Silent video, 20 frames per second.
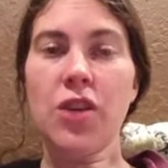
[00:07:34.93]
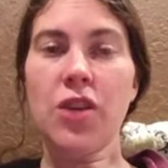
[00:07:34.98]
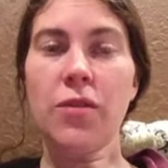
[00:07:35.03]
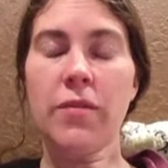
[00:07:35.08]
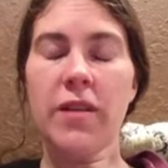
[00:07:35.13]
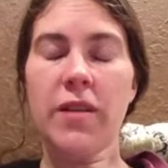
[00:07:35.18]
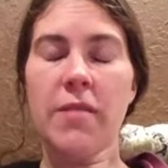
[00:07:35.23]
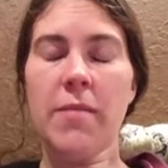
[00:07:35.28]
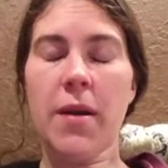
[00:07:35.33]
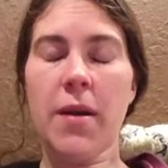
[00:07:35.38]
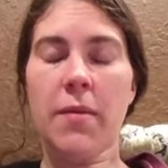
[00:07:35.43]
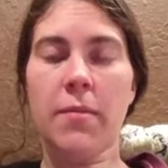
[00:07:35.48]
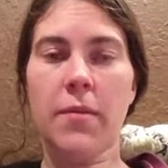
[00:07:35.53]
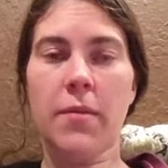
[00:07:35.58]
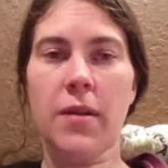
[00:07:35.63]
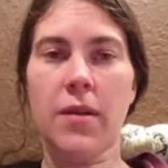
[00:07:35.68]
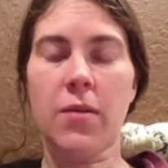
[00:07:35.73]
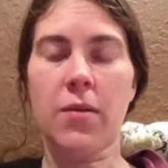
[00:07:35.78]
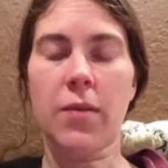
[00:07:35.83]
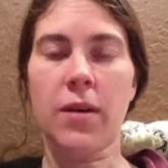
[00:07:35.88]
Do you
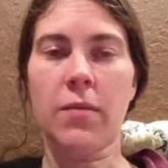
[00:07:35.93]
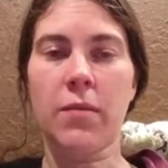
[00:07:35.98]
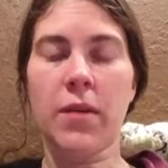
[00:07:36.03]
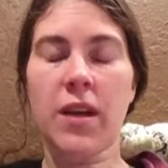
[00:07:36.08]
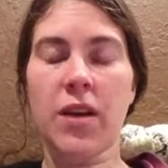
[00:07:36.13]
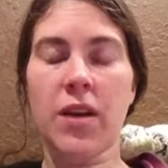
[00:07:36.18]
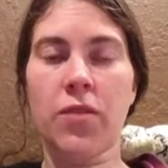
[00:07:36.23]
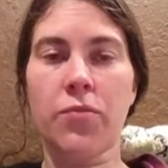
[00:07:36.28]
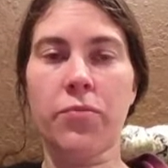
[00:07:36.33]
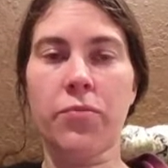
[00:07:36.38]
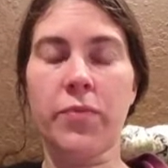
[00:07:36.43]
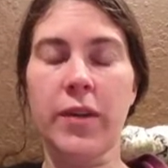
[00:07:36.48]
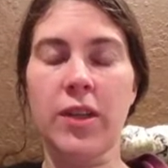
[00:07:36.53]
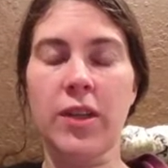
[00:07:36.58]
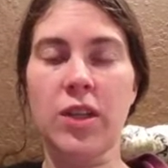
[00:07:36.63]
remember when we